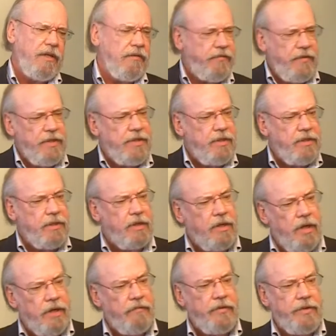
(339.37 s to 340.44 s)
if this is a
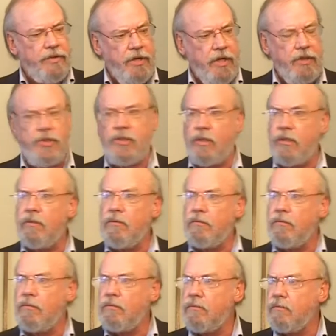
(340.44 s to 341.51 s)
conversation
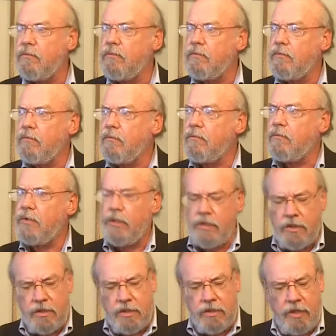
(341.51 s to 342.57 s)

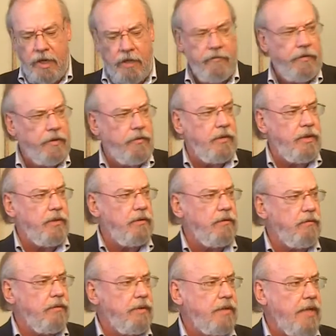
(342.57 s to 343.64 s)
Jesus is having
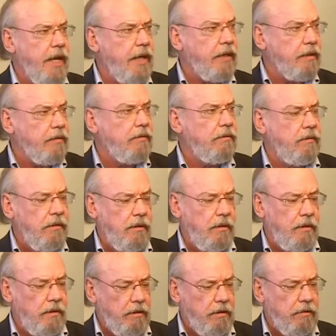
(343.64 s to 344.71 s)
with Zach,
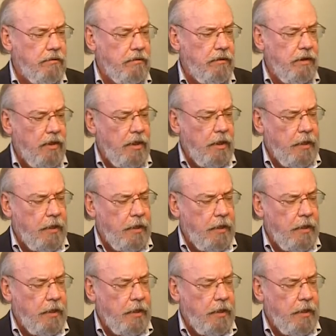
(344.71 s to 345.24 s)
you know,